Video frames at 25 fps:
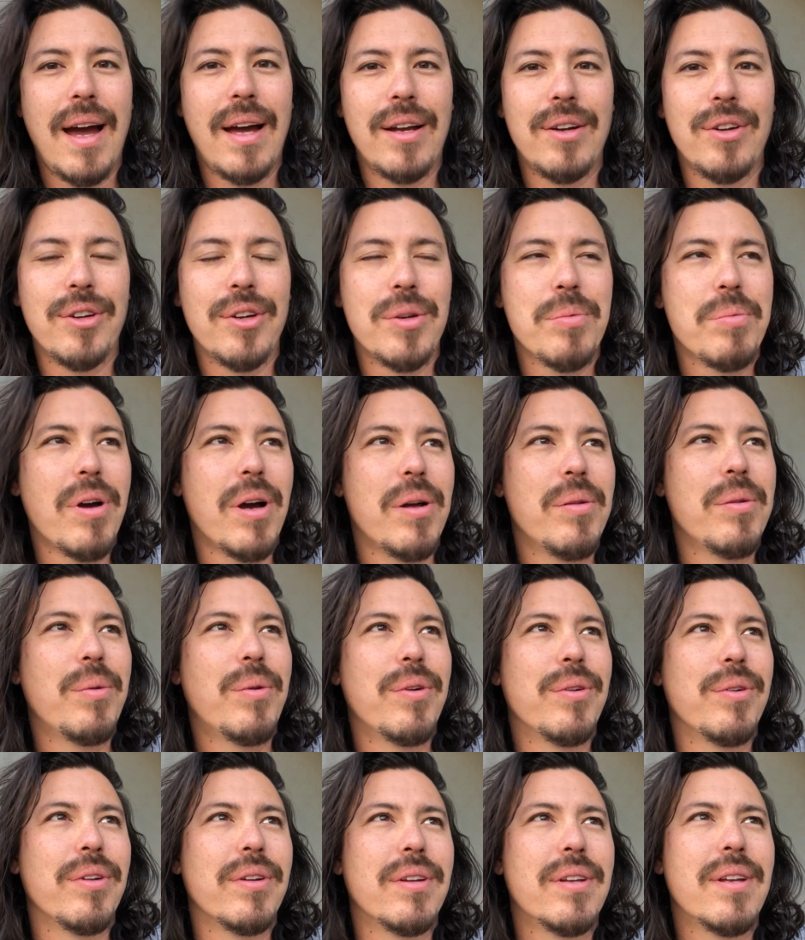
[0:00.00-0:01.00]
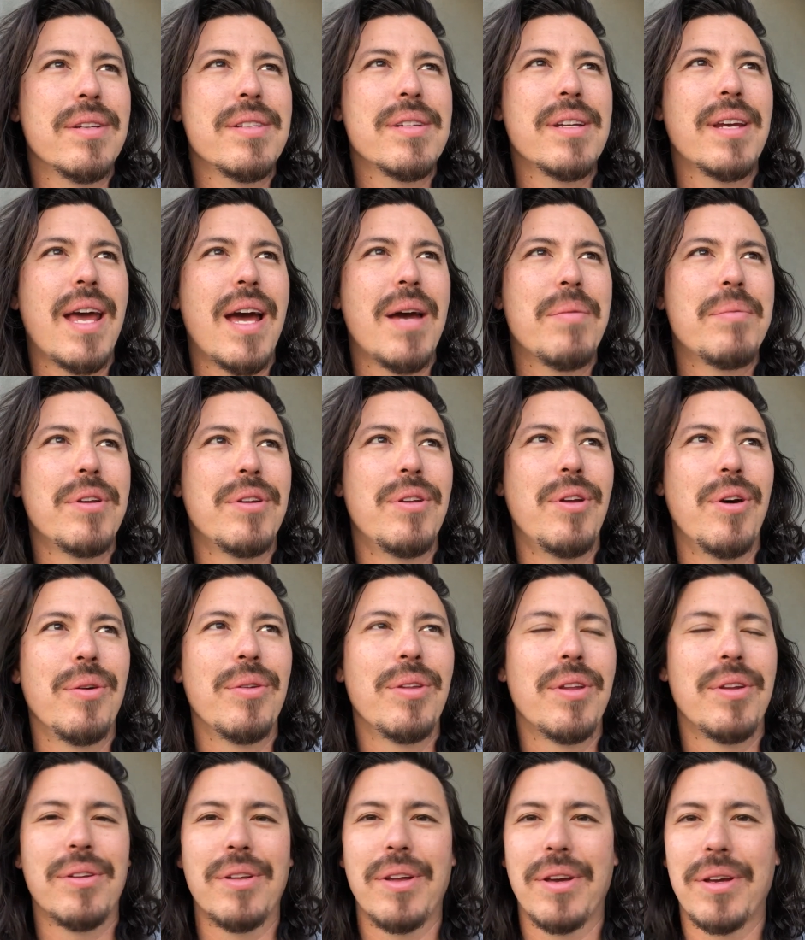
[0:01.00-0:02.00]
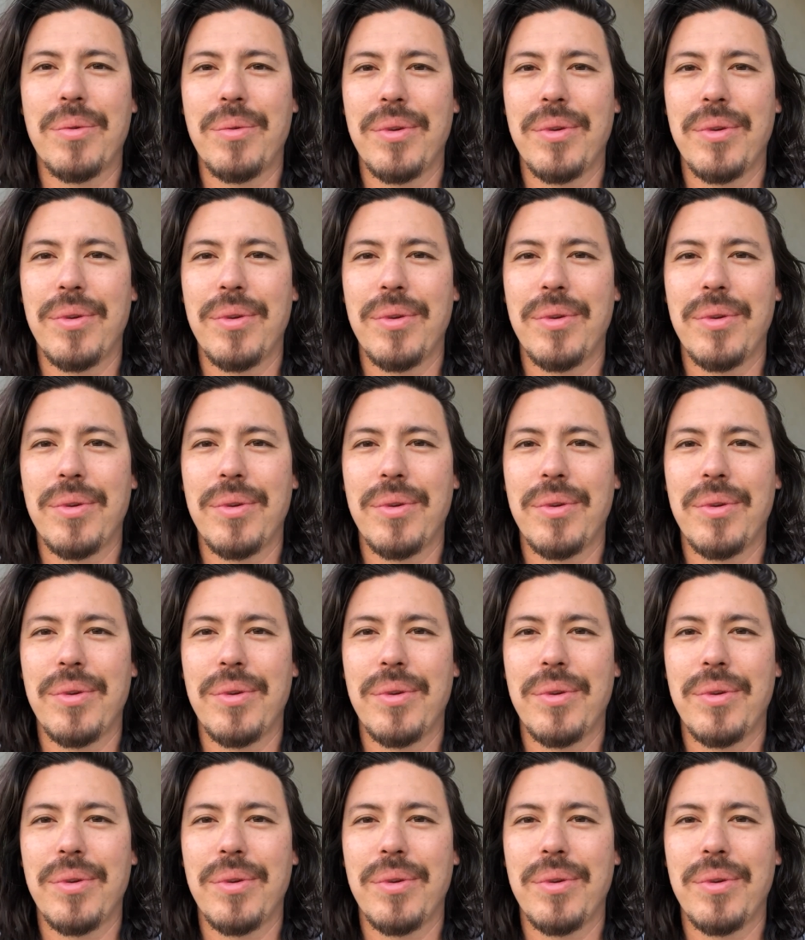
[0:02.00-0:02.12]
I know you're probably wondering, doesn't Captain know that like